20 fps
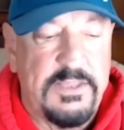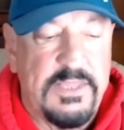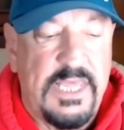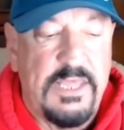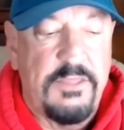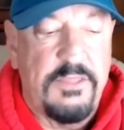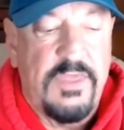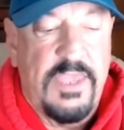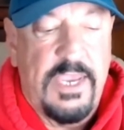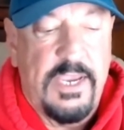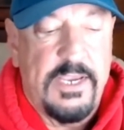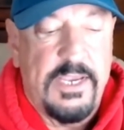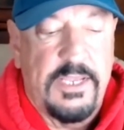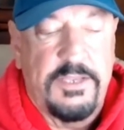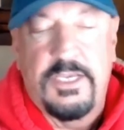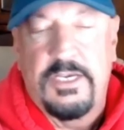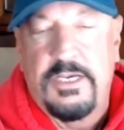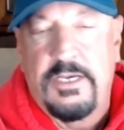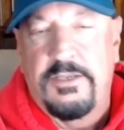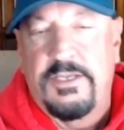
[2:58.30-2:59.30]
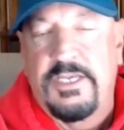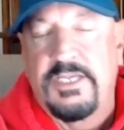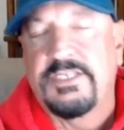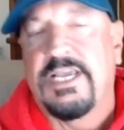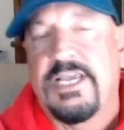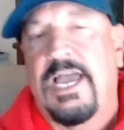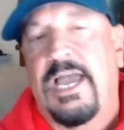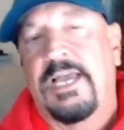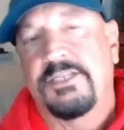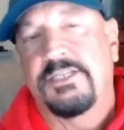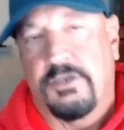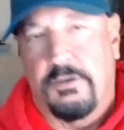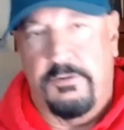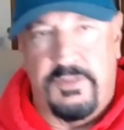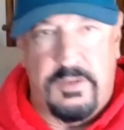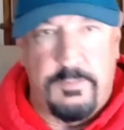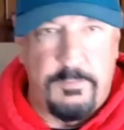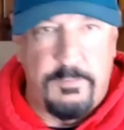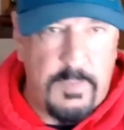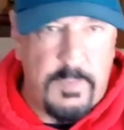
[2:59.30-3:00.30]
they think, and, they, and these guys are
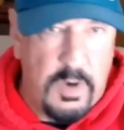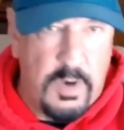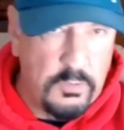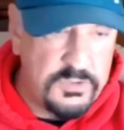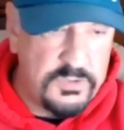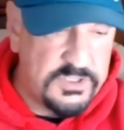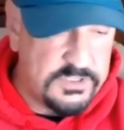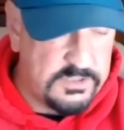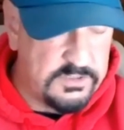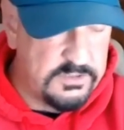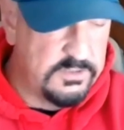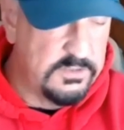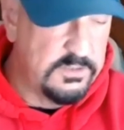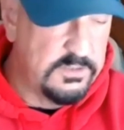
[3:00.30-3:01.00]
the most